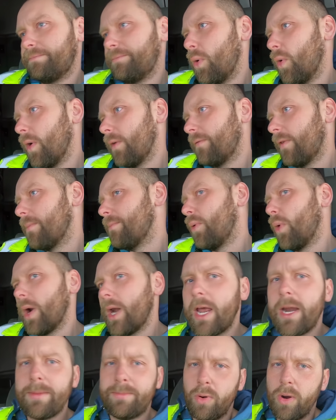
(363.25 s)
point from
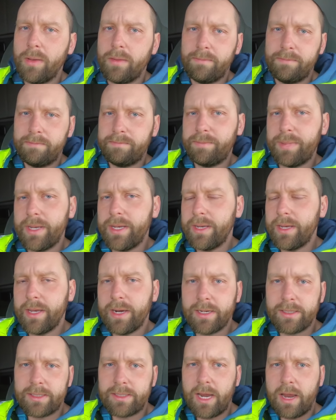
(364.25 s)
point A to point B
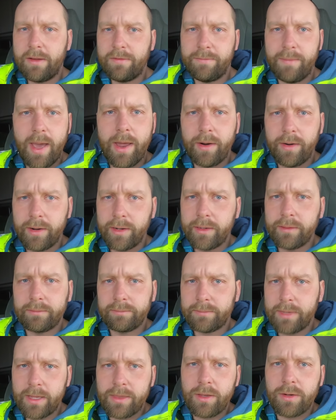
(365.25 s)
in a safe manner
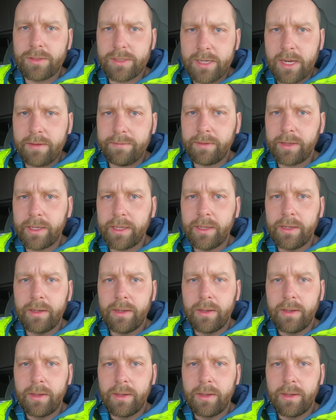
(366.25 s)
and get there safely.